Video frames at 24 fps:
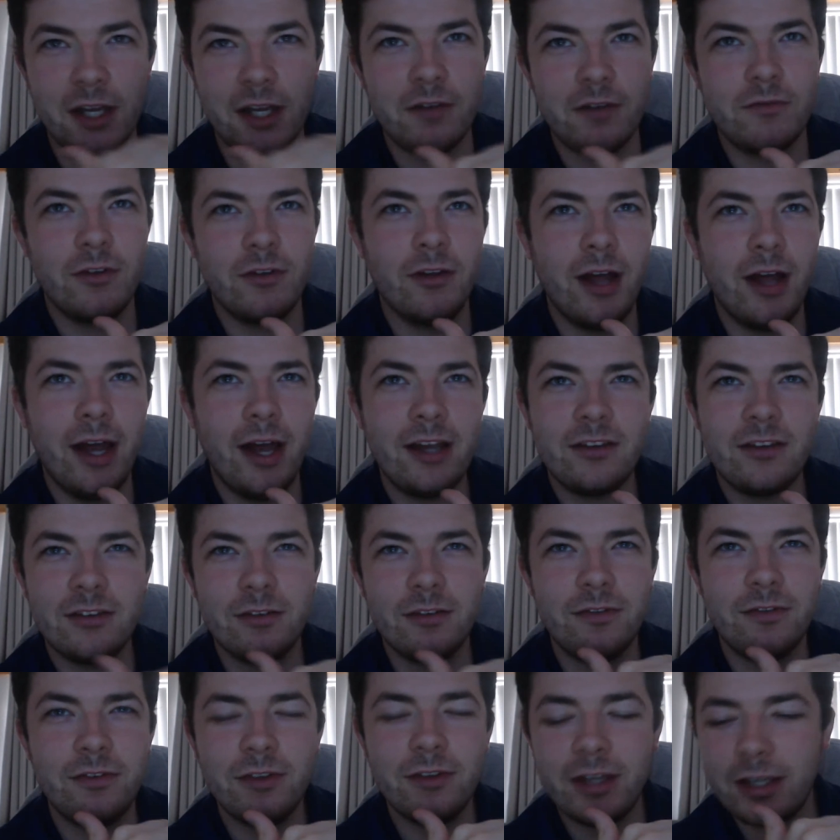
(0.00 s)
and relax, and I
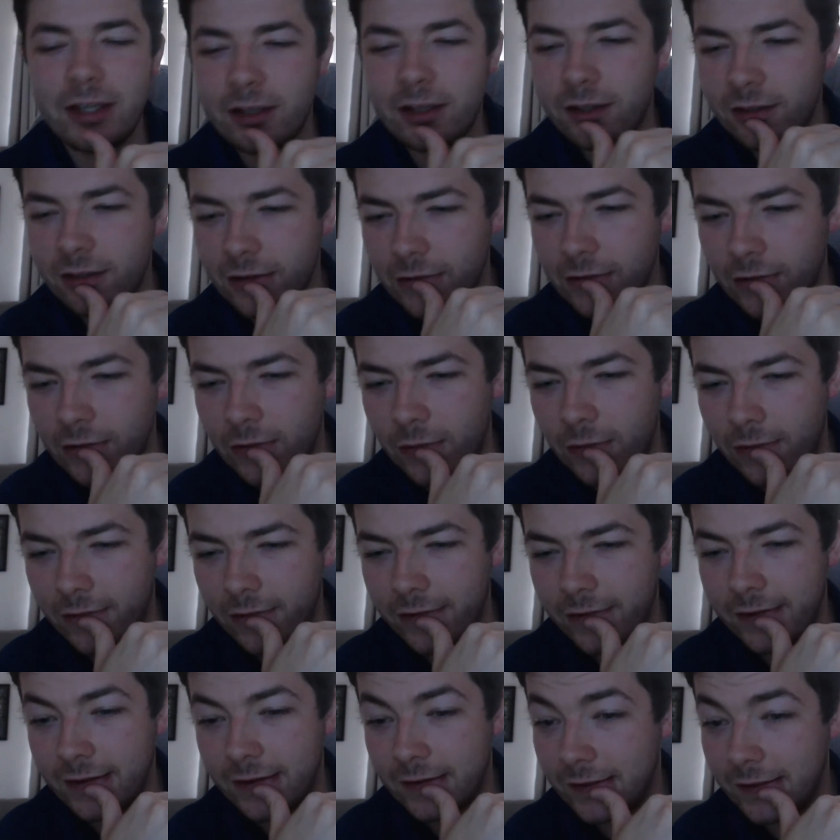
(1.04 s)
feel like
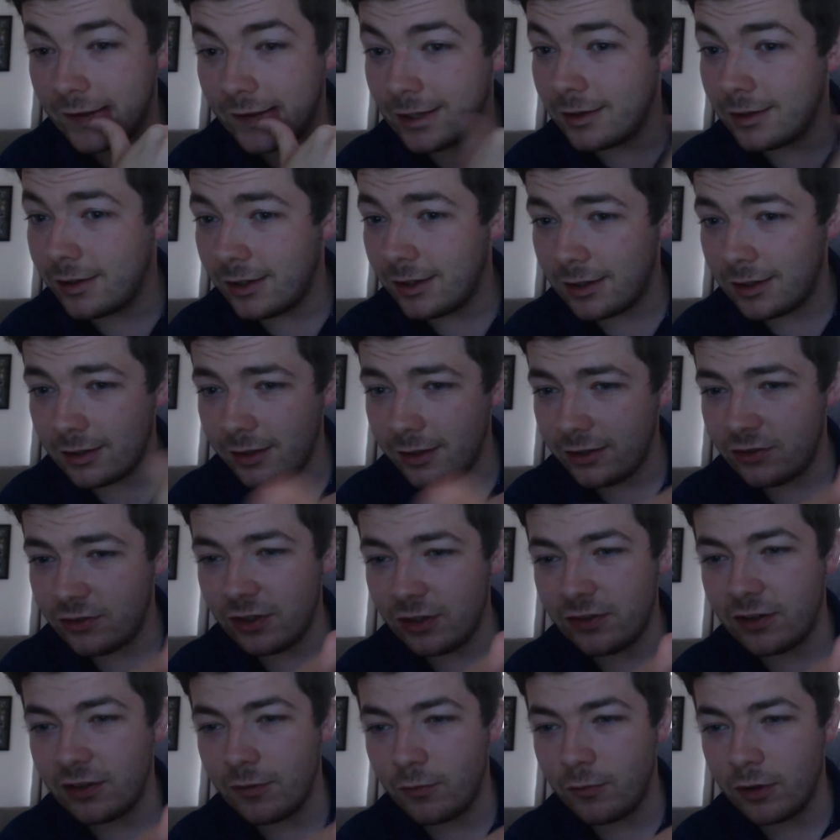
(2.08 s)
like
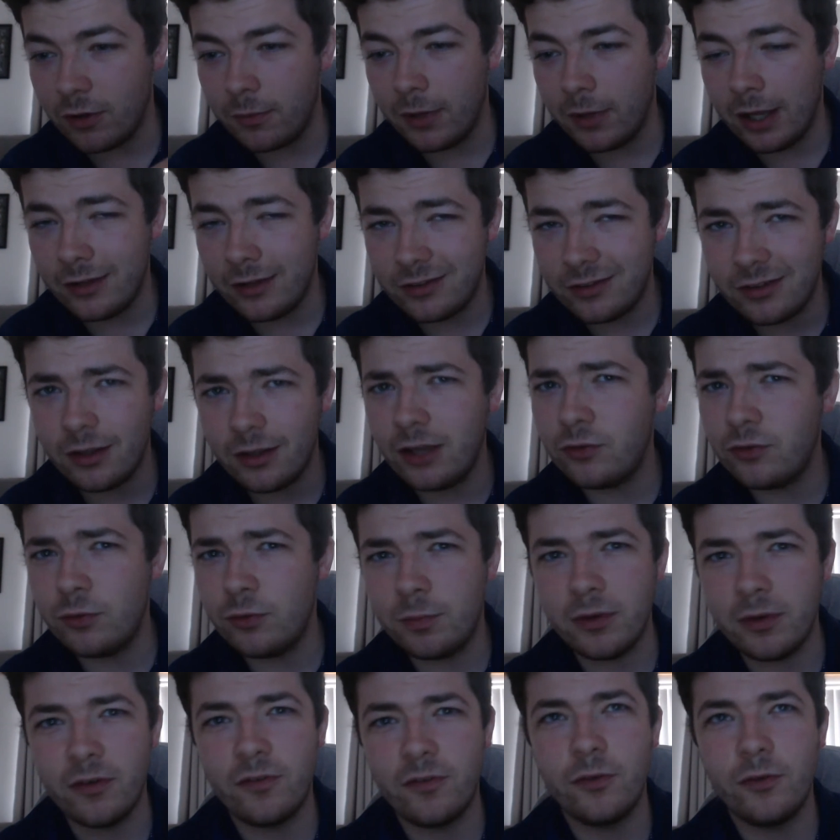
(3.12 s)
J71. This would
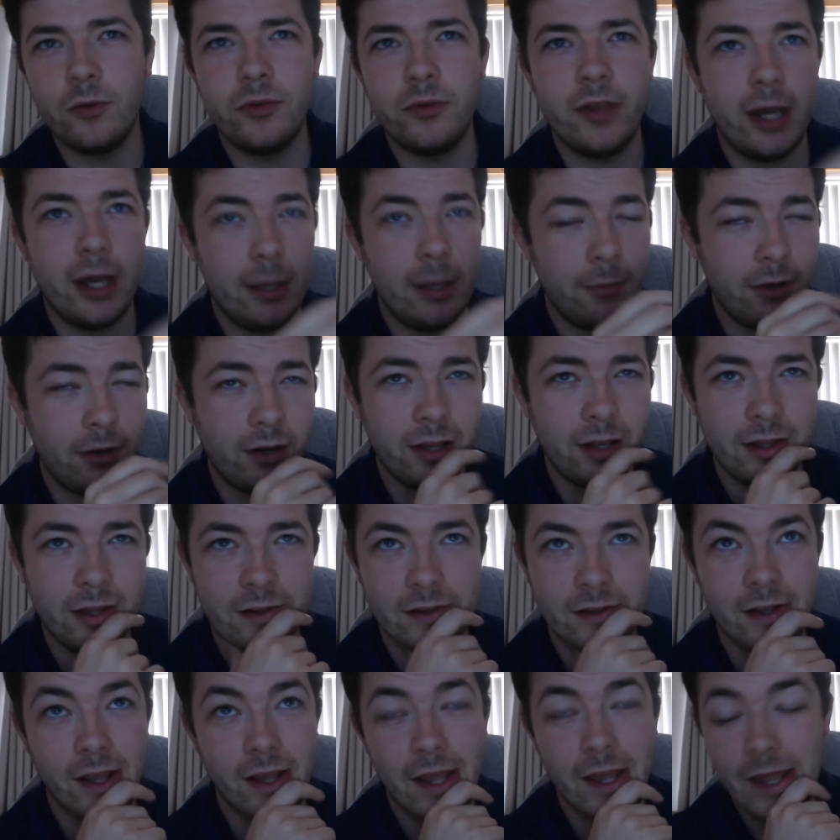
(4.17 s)
be a full
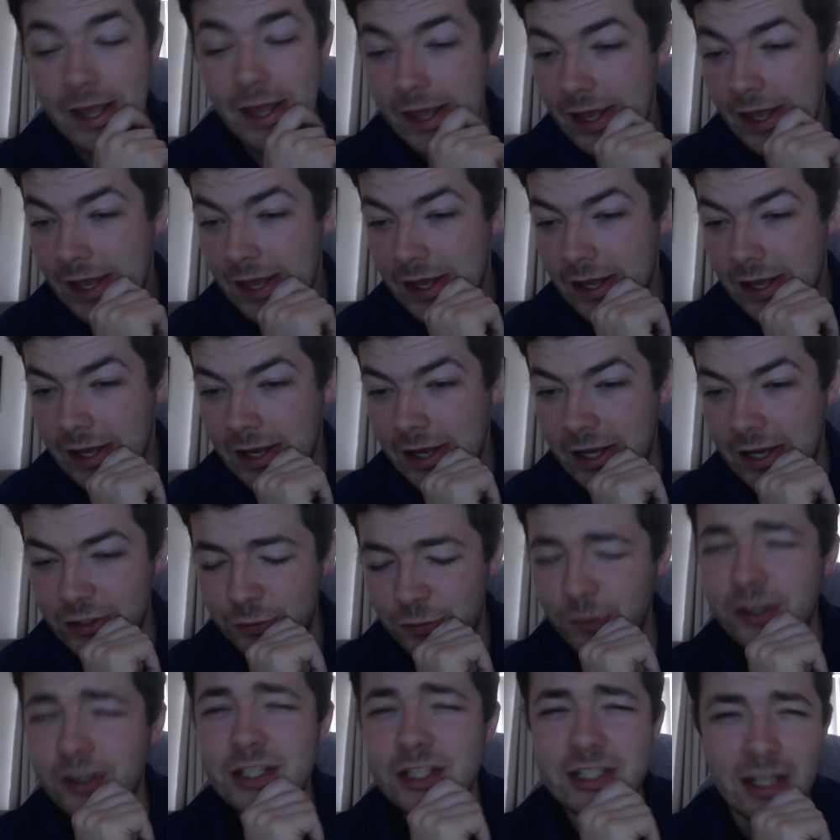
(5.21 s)
timer. I just
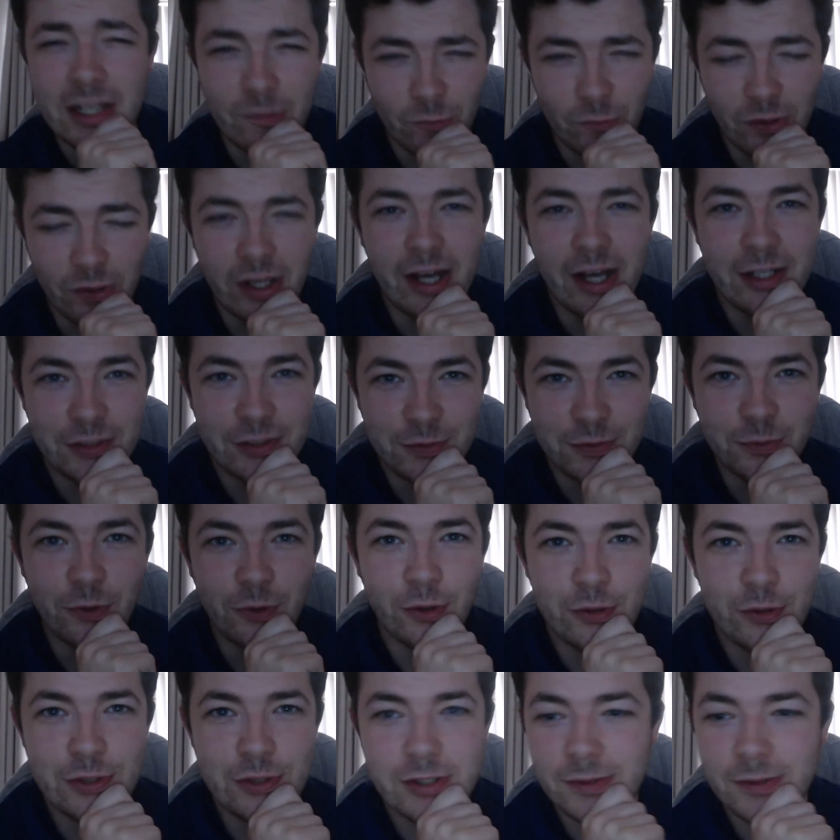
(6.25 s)
want to sit and relax and
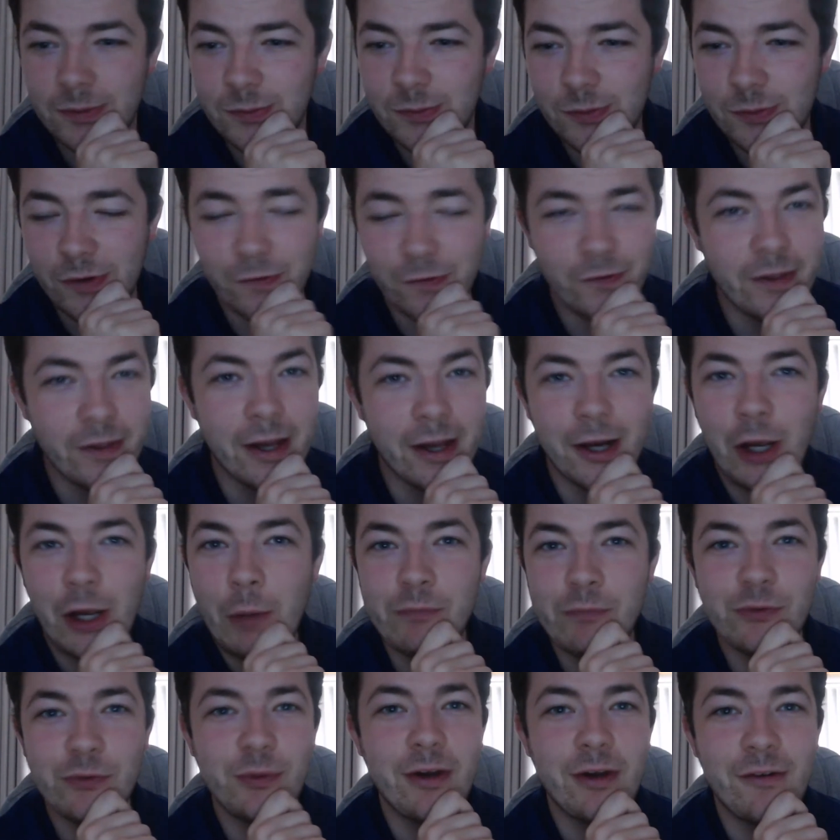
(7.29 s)
watch it, whether that
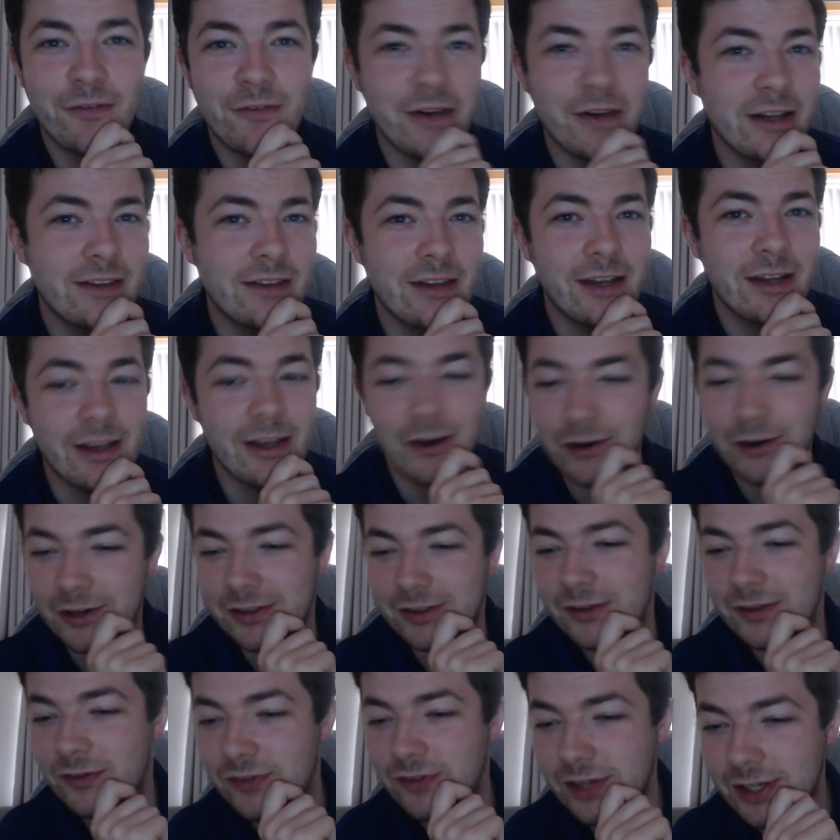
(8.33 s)
comes with a victory or a
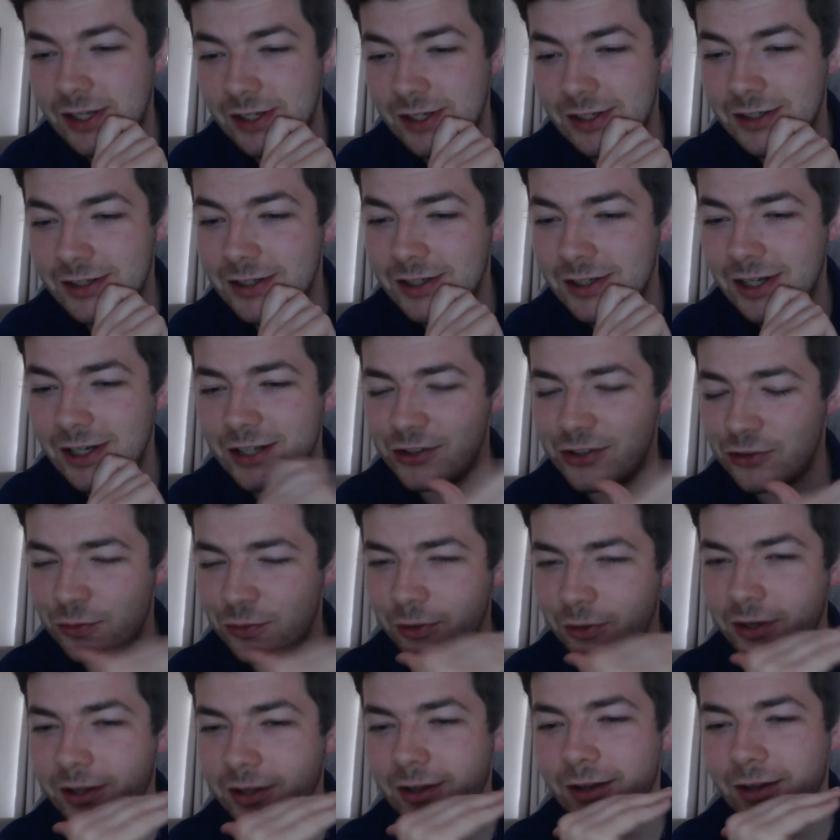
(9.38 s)
defeat. I just
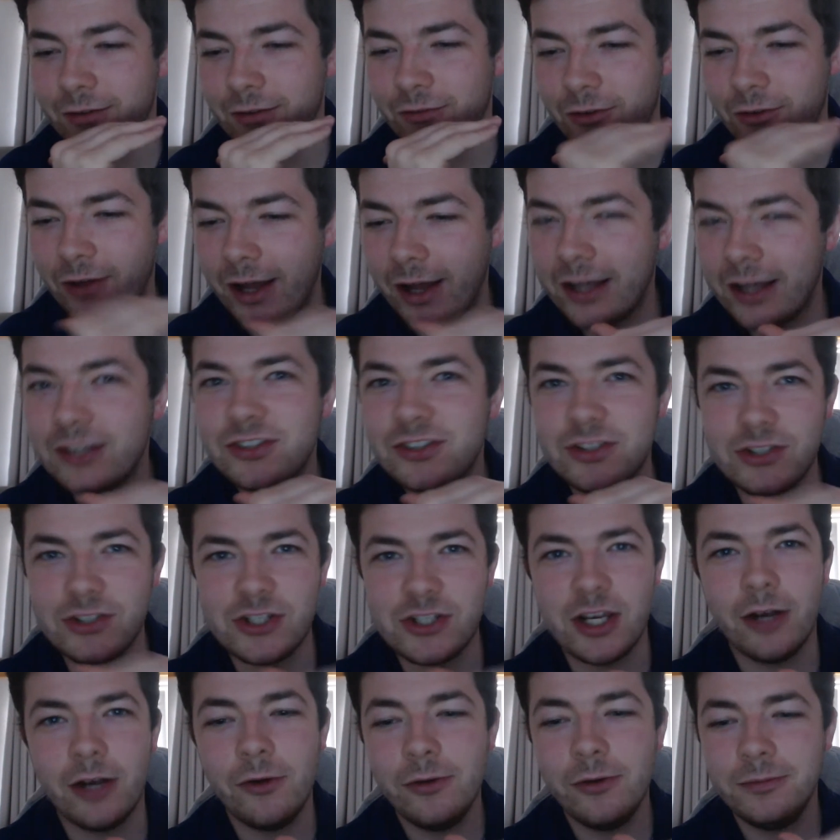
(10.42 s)
want to relax and
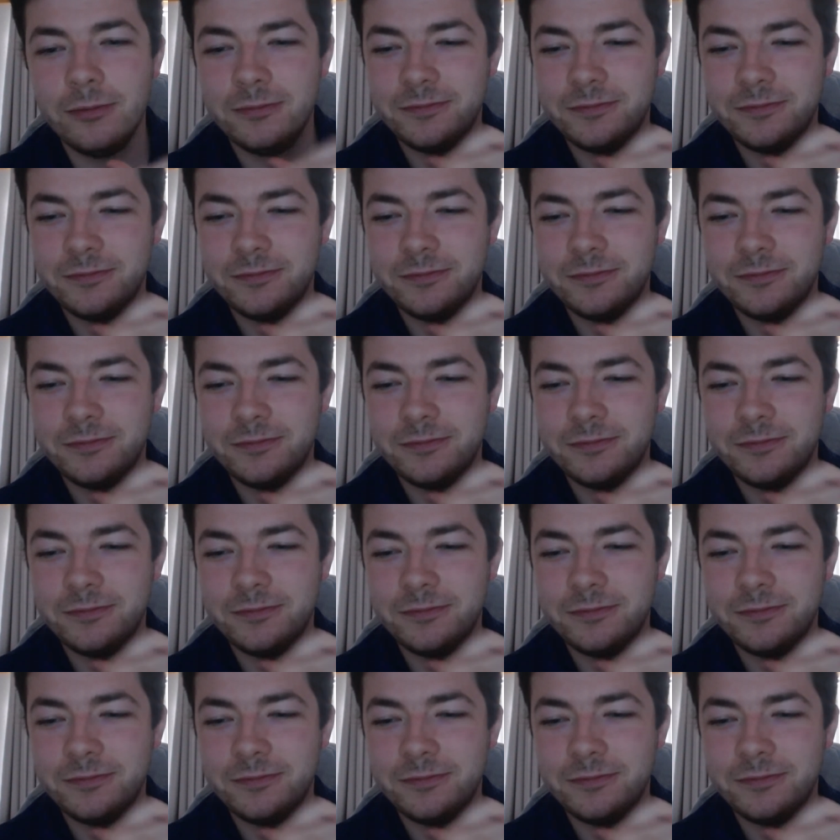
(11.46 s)
chill.